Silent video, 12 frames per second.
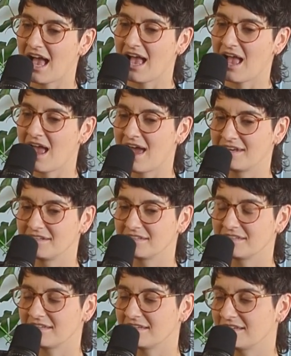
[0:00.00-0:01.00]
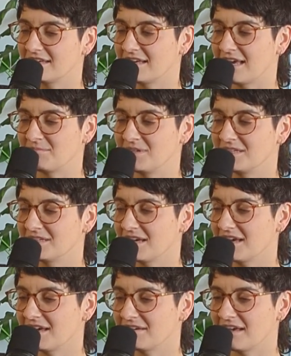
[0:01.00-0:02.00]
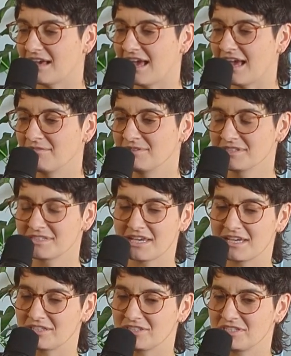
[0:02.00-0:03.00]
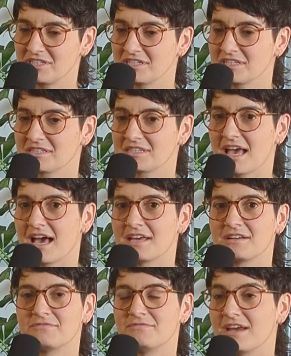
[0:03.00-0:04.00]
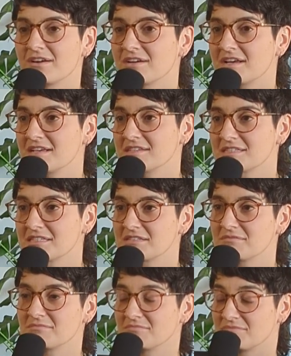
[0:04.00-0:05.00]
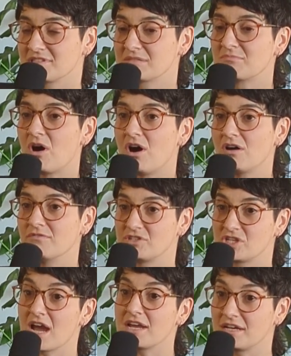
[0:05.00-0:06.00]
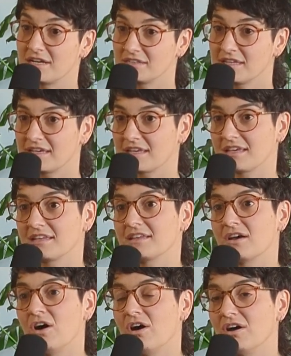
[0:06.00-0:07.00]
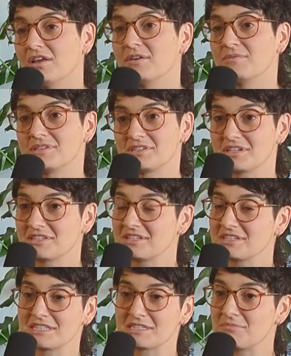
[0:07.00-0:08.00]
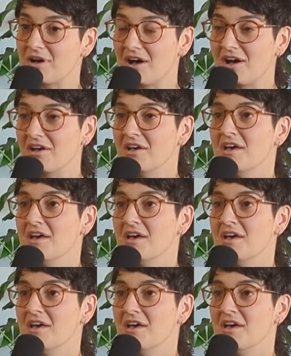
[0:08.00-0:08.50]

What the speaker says: I mean, I will say she just had a very small vagina. Like, it was just a small,